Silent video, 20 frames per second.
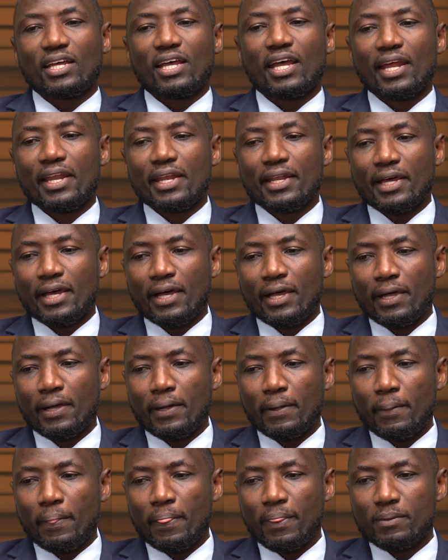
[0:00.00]
And
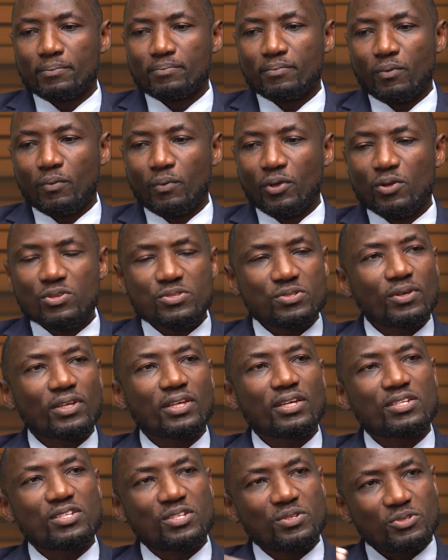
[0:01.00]
uh, we also
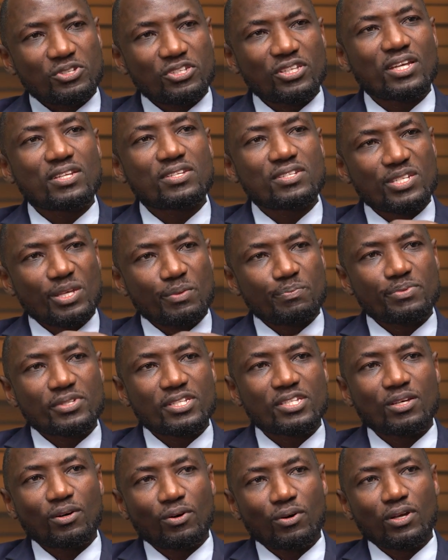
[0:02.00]
get to share
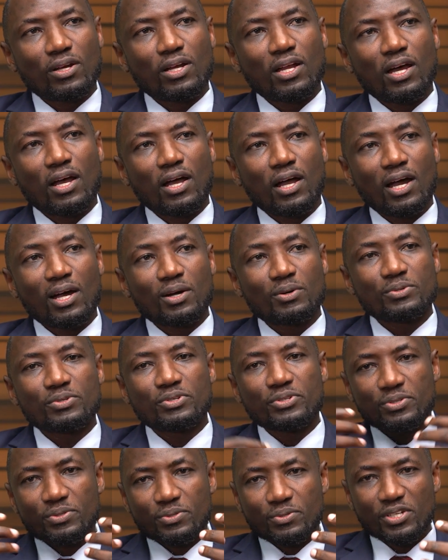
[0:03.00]
tips on uh, how
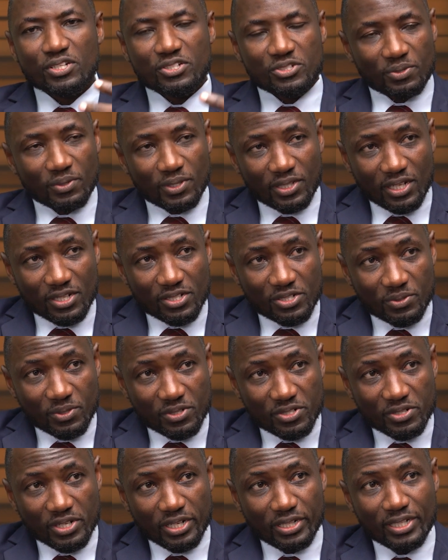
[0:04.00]
do you ensure that your
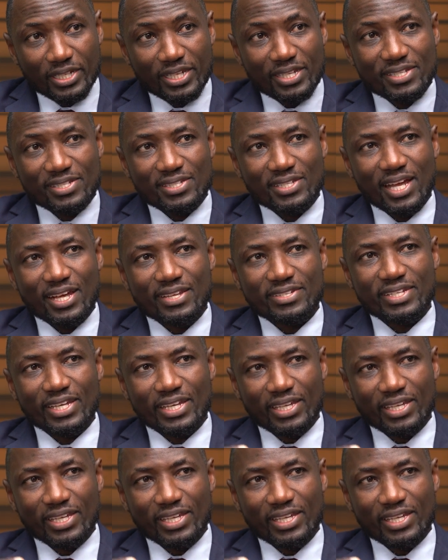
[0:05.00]
training is as